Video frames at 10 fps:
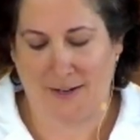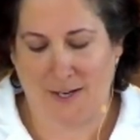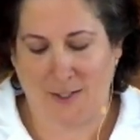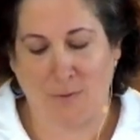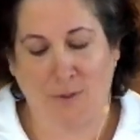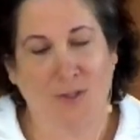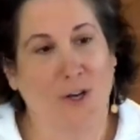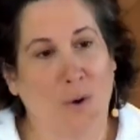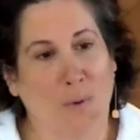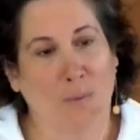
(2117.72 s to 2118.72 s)
Don't just
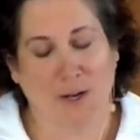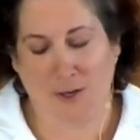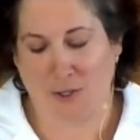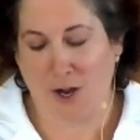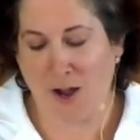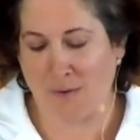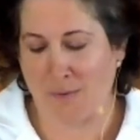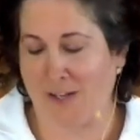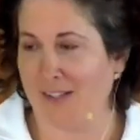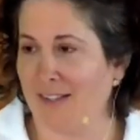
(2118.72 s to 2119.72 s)
go with what you're taught,
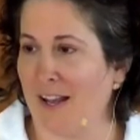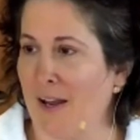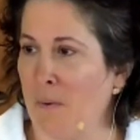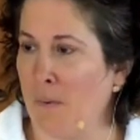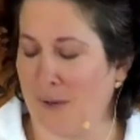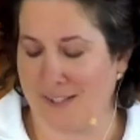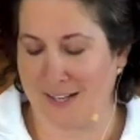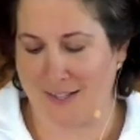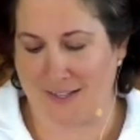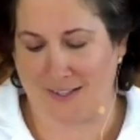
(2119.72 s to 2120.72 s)
we could say, or what's
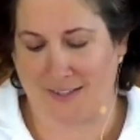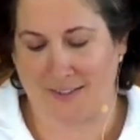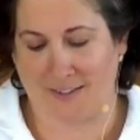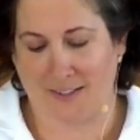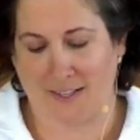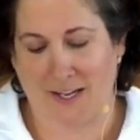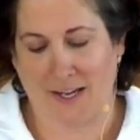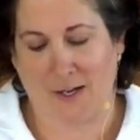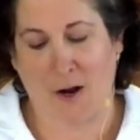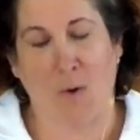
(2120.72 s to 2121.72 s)
easiest.
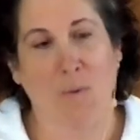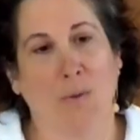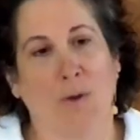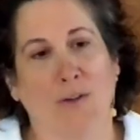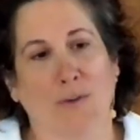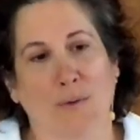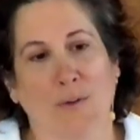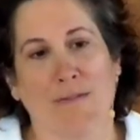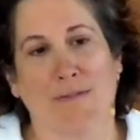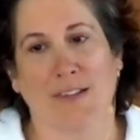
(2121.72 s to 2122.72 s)
Go with what
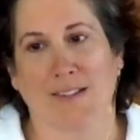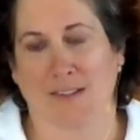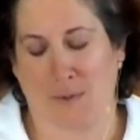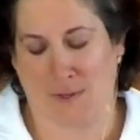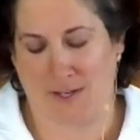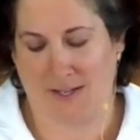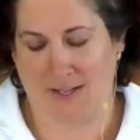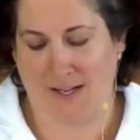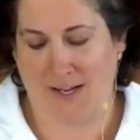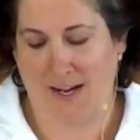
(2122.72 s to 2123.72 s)
truly fits you.
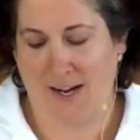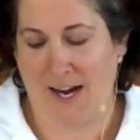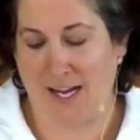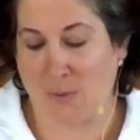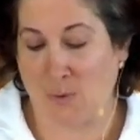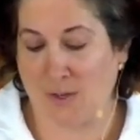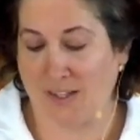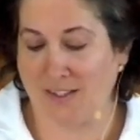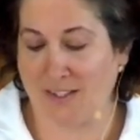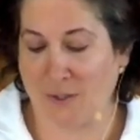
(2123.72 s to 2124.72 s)
It's worth
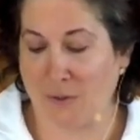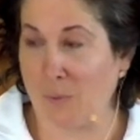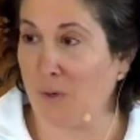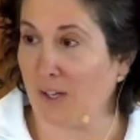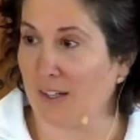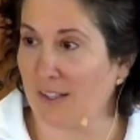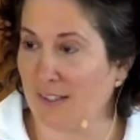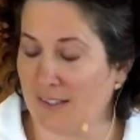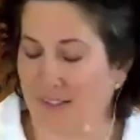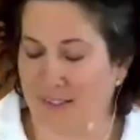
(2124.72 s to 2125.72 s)
it to do the work.
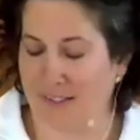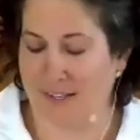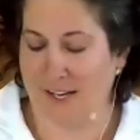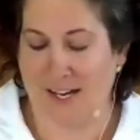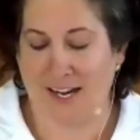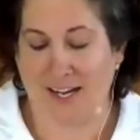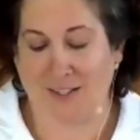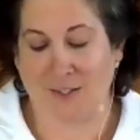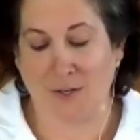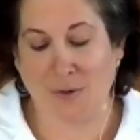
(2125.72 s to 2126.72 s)

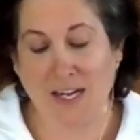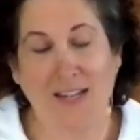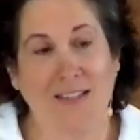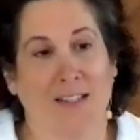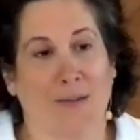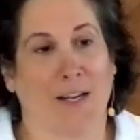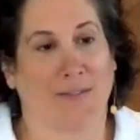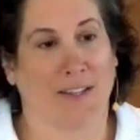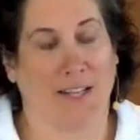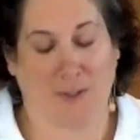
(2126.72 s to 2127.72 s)
It's so easy to make
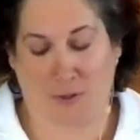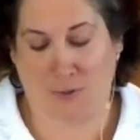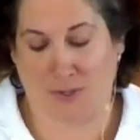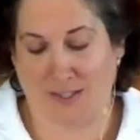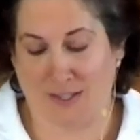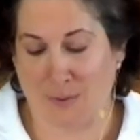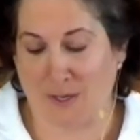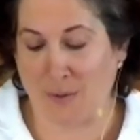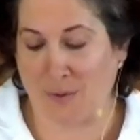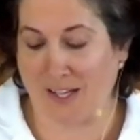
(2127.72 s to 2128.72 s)
financial choices
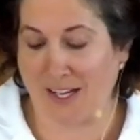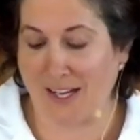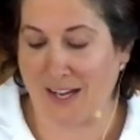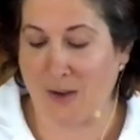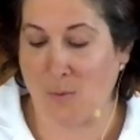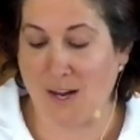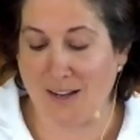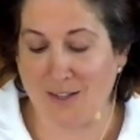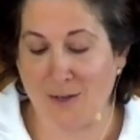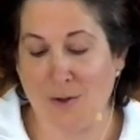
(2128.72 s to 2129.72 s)
without thinking, and we
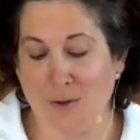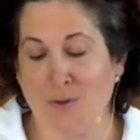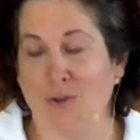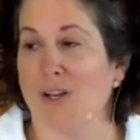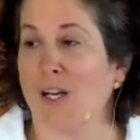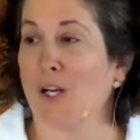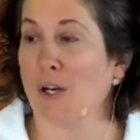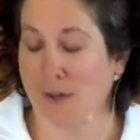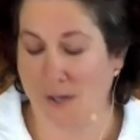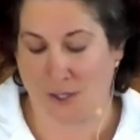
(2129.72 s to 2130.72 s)
as UU should
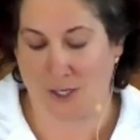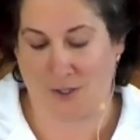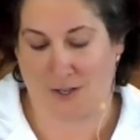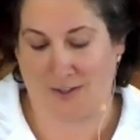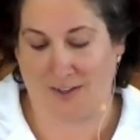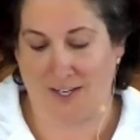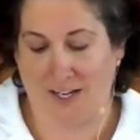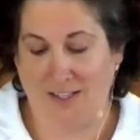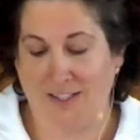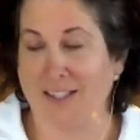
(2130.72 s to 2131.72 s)
encourage each other
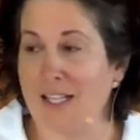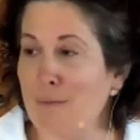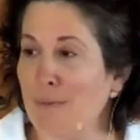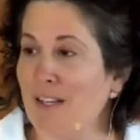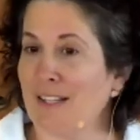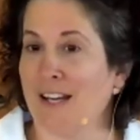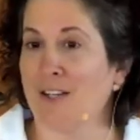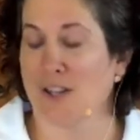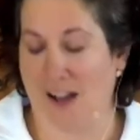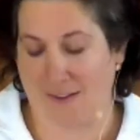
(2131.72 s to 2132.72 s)
to deep
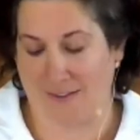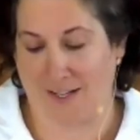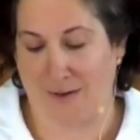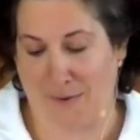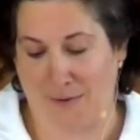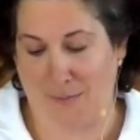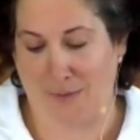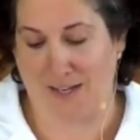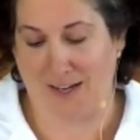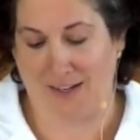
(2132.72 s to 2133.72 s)
intentionality around
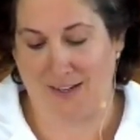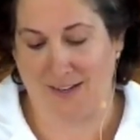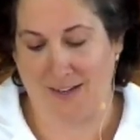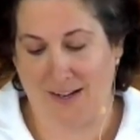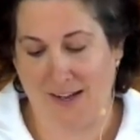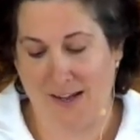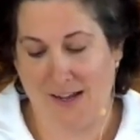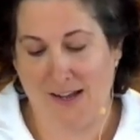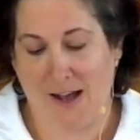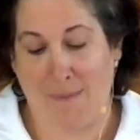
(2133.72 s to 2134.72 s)
money.
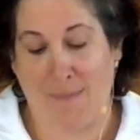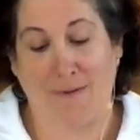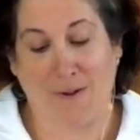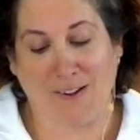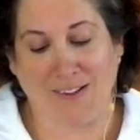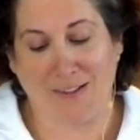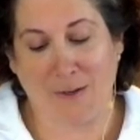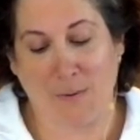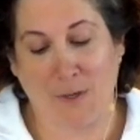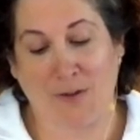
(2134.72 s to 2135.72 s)
Above all,
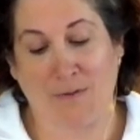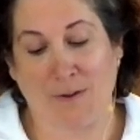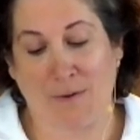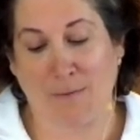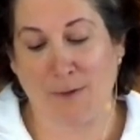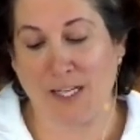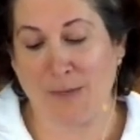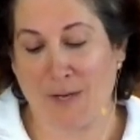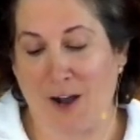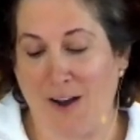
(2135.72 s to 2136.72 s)
we should feel free to
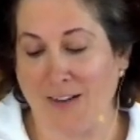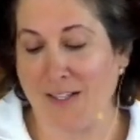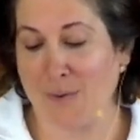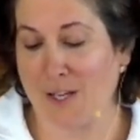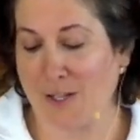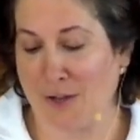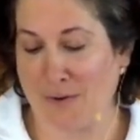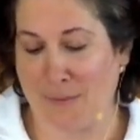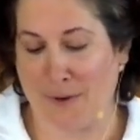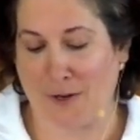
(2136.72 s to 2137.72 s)
be honest with each
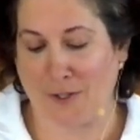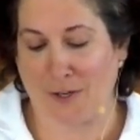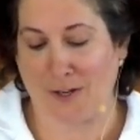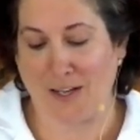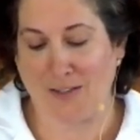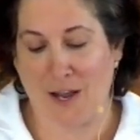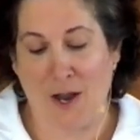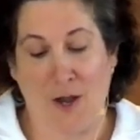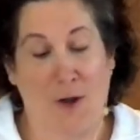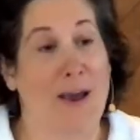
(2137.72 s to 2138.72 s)
other about our journeys,
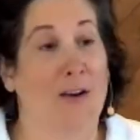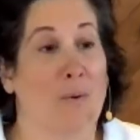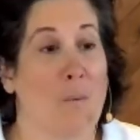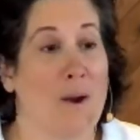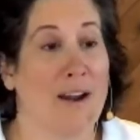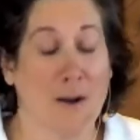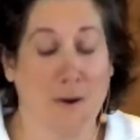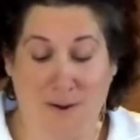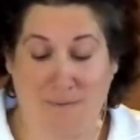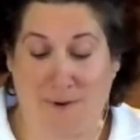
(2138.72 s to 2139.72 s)
no matter where
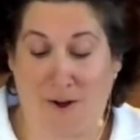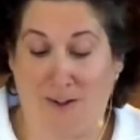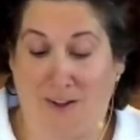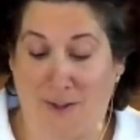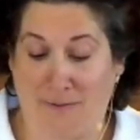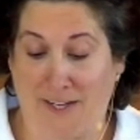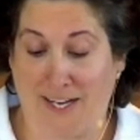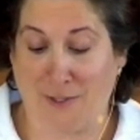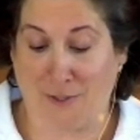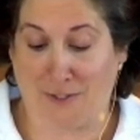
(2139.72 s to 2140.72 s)
we fall on the
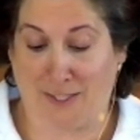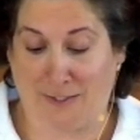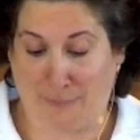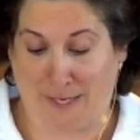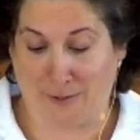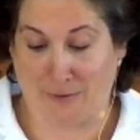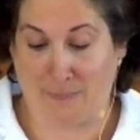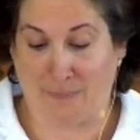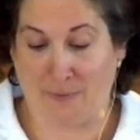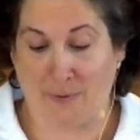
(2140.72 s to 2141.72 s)
financial
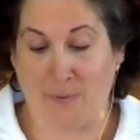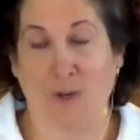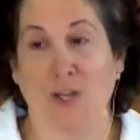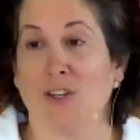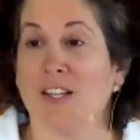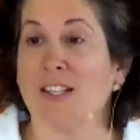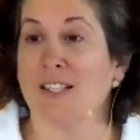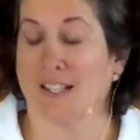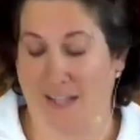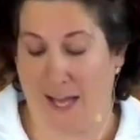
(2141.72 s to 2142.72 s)
spectrum. We shouldn't
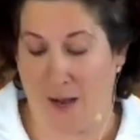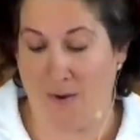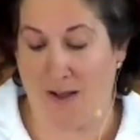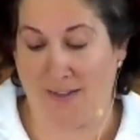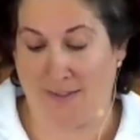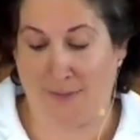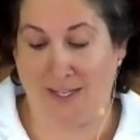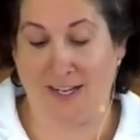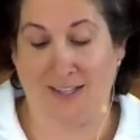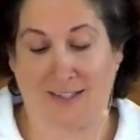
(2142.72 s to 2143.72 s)
allow
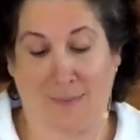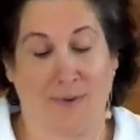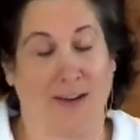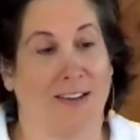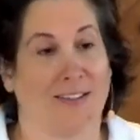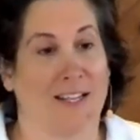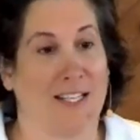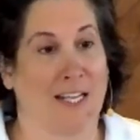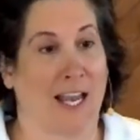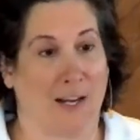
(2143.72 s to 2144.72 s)
money to separate us
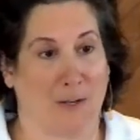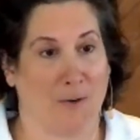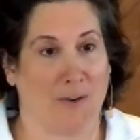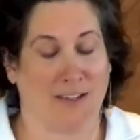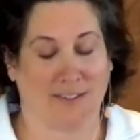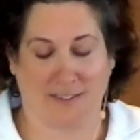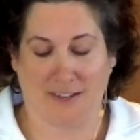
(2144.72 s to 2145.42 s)
into categories.